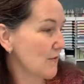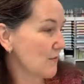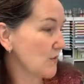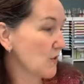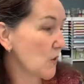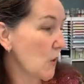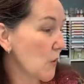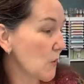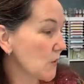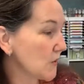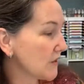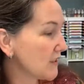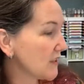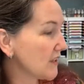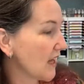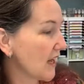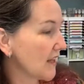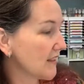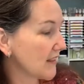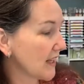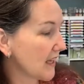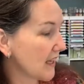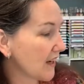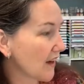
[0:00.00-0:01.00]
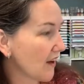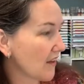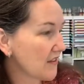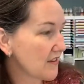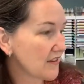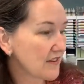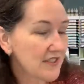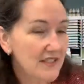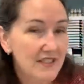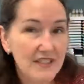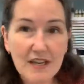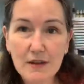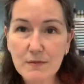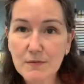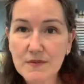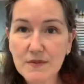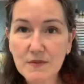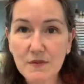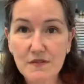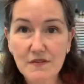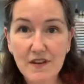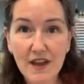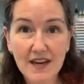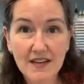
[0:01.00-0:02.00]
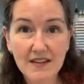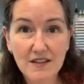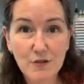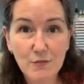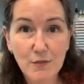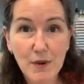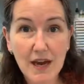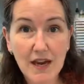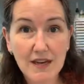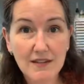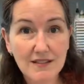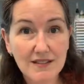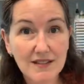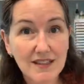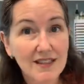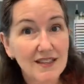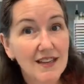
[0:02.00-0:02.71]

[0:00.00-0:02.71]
Totally unlike other stamps we've had in the past.